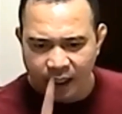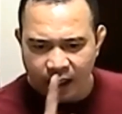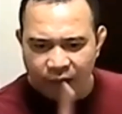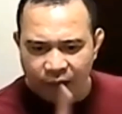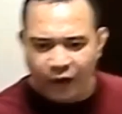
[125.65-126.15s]

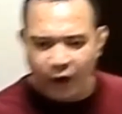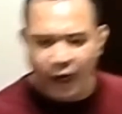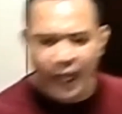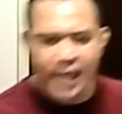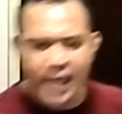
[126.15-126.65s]
There
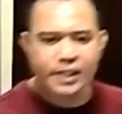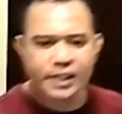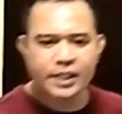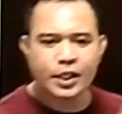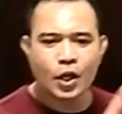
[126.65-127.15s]
is
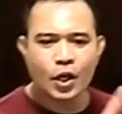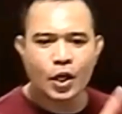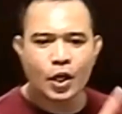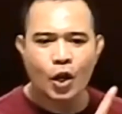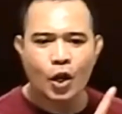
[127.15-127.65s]

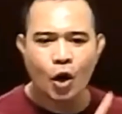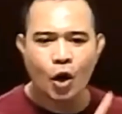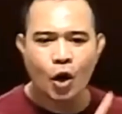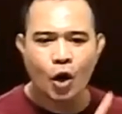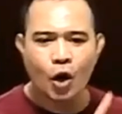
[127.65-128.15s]
no
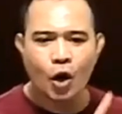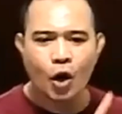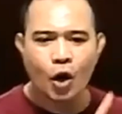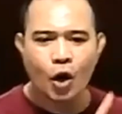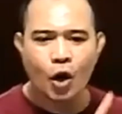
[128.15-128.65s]
gaps,
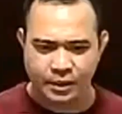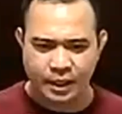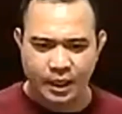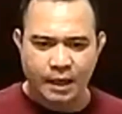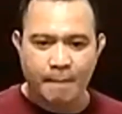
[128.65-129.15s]

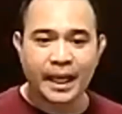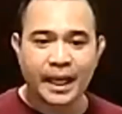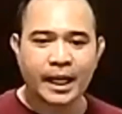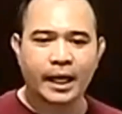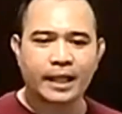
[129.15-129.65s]

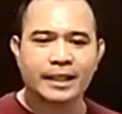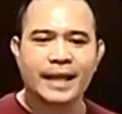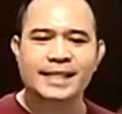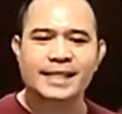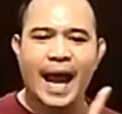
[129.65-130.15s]
meaning the
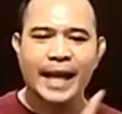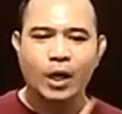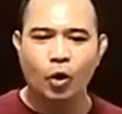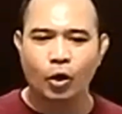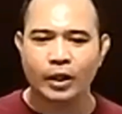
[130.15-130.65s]

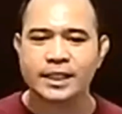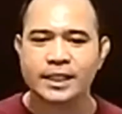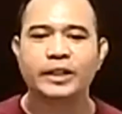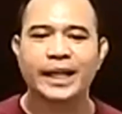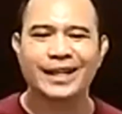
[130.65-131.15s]
cycle is
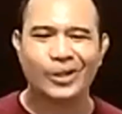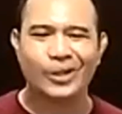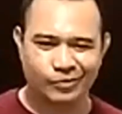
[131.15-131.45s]
continued.